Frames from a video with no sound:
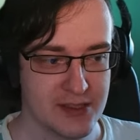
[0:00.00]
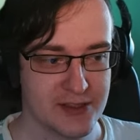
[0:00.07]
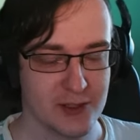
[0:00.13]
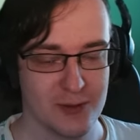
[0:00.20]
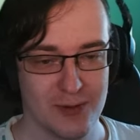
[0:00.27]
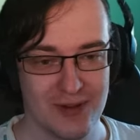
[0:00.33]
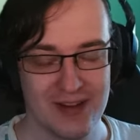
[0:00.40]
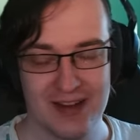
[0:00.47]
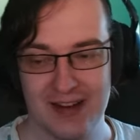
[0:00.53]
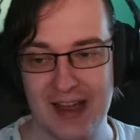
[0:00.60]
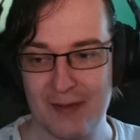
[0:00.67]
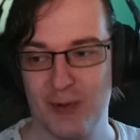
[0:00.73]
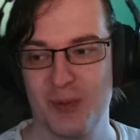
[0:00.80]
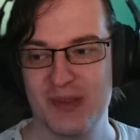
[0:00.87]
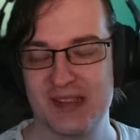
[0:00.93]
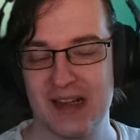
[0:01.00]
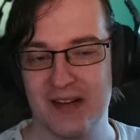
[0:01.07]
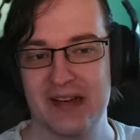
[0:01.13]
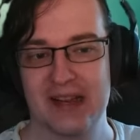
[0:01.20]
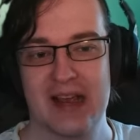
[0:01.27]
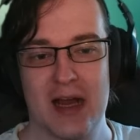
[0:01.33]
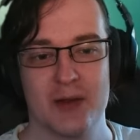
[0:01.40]
So Life Bloom is
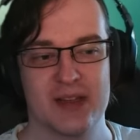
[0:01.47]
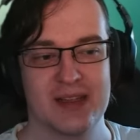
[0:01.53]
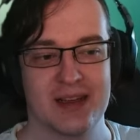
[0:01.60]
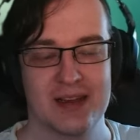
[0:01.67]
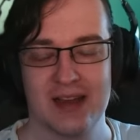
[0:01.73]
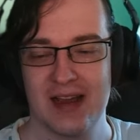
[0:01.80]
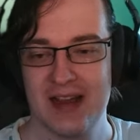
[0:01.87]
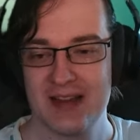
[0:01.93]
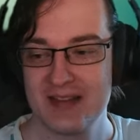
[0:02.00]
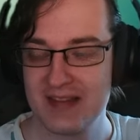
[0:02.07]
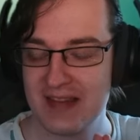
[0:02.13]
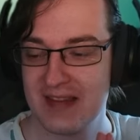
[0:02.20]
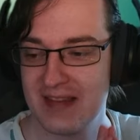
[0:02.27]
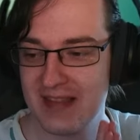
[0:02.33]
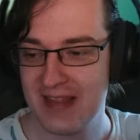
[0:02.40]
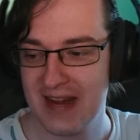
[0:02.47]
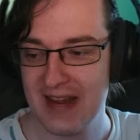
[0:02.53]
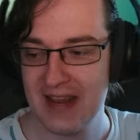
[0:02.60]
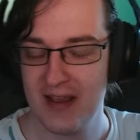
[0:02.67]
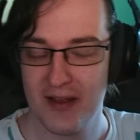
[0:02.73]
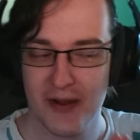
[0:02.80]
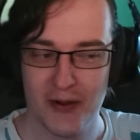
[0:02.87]
already counting as
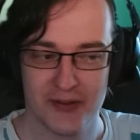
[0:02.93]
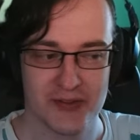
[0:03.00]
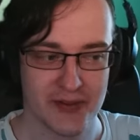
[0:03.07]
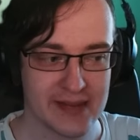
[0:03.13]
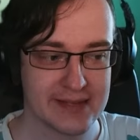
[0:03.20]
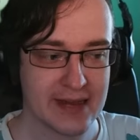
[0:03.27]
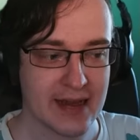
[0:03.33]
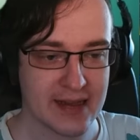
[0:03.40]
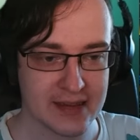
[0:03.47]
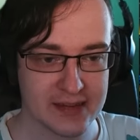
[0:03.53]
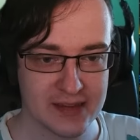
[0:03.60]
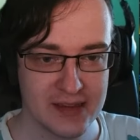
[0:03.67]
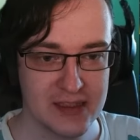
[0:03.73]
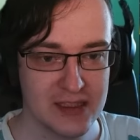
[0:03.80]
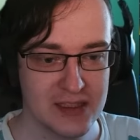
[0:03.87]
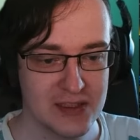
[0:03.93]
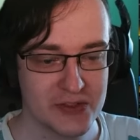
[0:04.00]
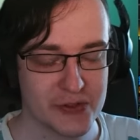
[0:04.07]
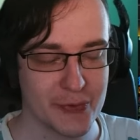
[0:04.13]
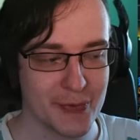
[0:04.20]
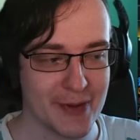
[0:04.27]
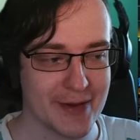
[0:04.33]
3 hots on the target.
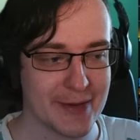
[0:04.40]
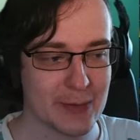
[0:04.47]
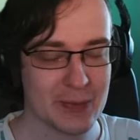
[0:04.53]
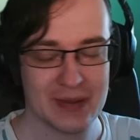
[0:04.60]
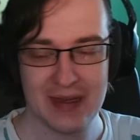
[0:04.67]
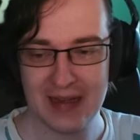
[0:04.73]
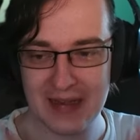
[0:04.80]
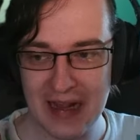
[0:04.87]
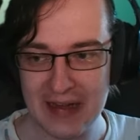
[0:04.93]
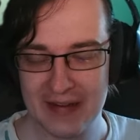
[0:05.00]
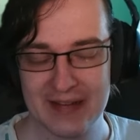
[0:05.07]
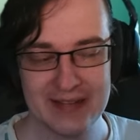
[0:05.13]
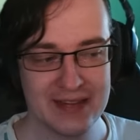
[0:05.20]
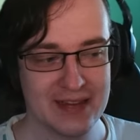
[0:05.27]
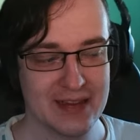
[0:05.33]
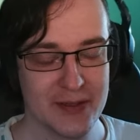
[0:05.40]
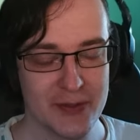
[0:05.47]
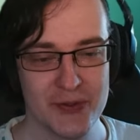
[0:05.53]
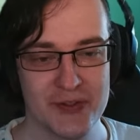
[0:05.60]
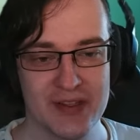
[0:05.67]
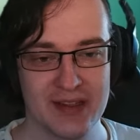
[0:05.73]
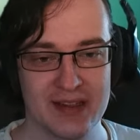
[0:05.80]
So you have already
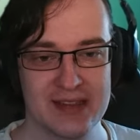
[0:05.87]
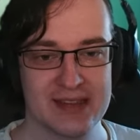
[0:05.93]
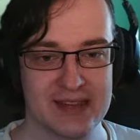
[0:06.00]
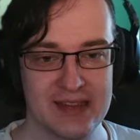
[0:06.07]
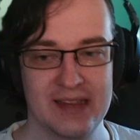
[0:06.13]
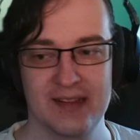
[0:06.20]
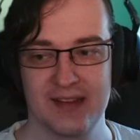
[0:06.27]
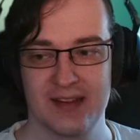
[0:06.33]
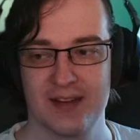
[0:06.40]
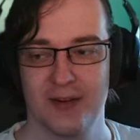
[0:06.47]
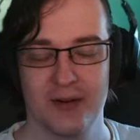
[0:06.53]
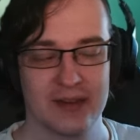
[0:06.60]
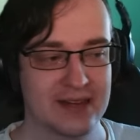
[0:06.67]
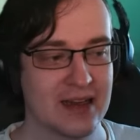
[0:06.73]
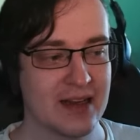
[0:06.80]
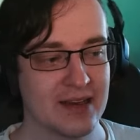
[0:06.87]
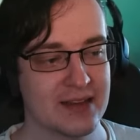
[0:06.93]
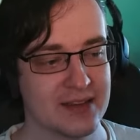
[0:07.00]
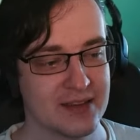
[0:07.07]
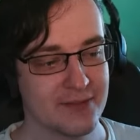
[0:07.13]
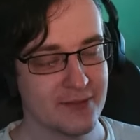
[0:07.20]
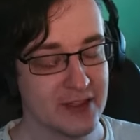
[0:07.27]
huge increase healing on the
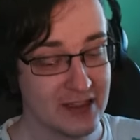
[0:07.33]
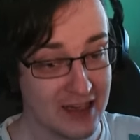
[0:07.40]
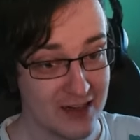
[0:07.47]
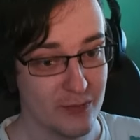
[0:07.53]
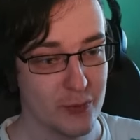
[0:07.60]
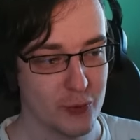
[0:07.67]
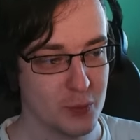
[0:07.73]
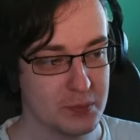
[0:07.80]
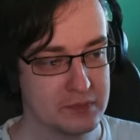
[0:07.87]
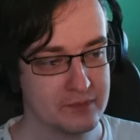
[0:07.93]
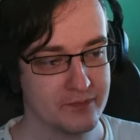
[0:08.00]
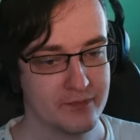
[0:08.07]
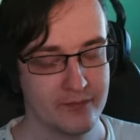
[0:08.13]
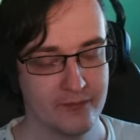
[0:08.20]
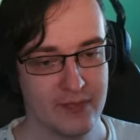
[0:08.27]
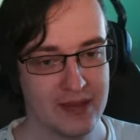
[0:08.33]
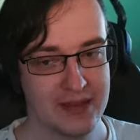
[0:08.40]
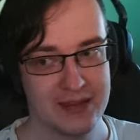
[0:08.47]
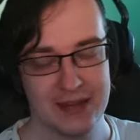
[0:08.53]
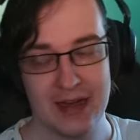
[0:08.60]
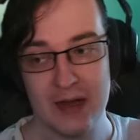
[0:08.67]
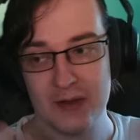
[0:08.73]
target with Life Bloom.
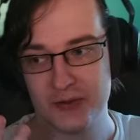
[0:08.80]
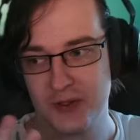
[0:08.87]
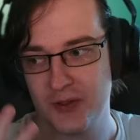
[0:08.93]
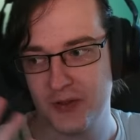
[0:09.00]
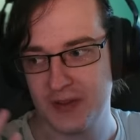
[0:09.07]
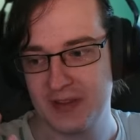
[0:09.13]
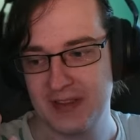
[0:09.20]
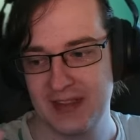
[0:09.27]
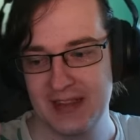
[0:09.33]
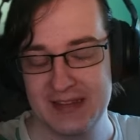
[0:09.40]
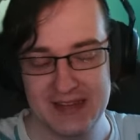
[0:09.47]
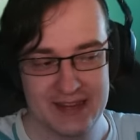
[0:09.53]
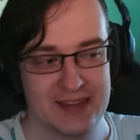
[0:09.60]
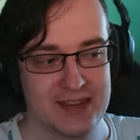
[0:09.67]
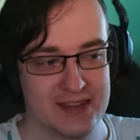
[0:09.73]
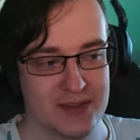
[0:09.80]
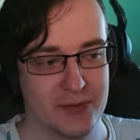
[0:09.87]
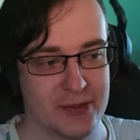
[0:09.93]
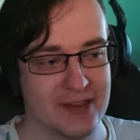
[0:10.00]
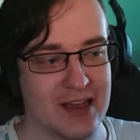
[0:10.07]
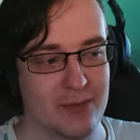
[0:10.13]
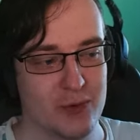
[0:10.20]
Also, it's increasing
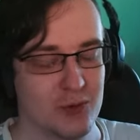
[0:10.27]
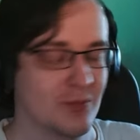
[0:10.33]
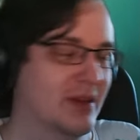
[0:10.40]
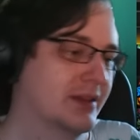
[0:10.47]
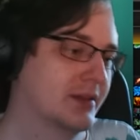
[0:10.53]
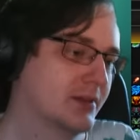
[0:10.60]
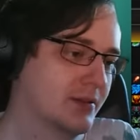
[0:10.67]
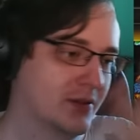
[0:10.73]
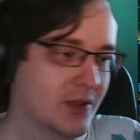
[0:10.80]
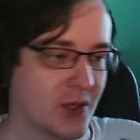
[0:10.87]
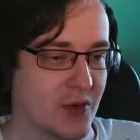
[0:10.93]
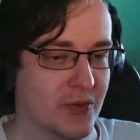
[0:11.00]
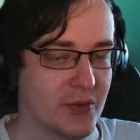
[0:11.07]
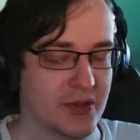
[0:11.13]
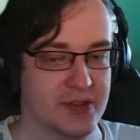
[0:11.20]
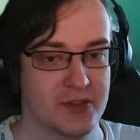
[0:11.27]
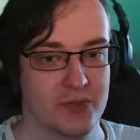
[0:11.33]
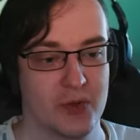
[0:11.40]
for Life Bloom, but of course